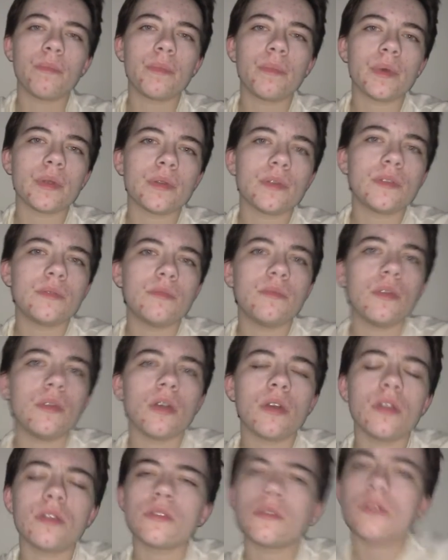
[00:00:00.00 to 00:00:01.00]
but to be
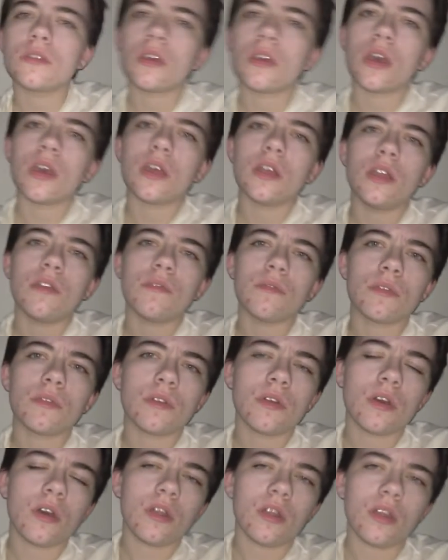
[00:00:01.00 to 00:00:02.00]
honest, I had never
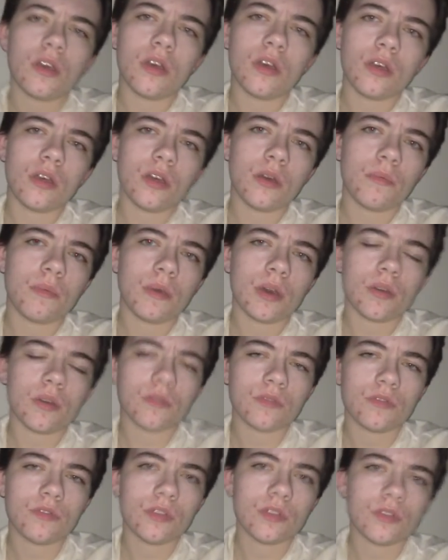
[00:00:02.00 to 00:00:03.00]
thought
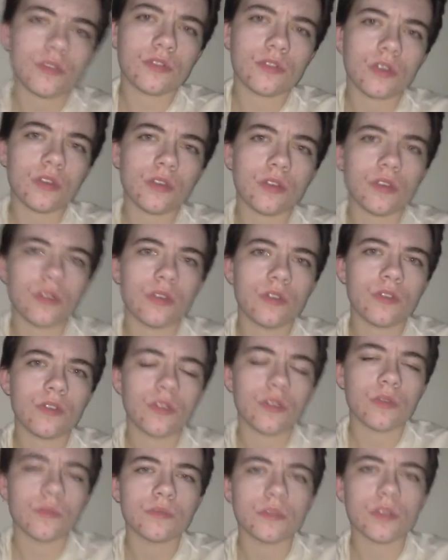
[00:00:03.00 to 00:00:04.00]
about transgender in
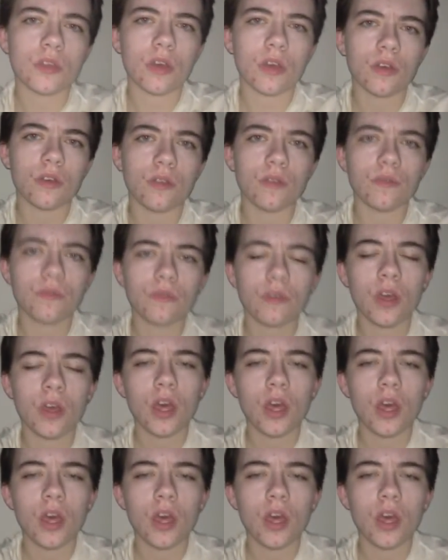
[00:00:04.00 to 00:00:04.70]
terms of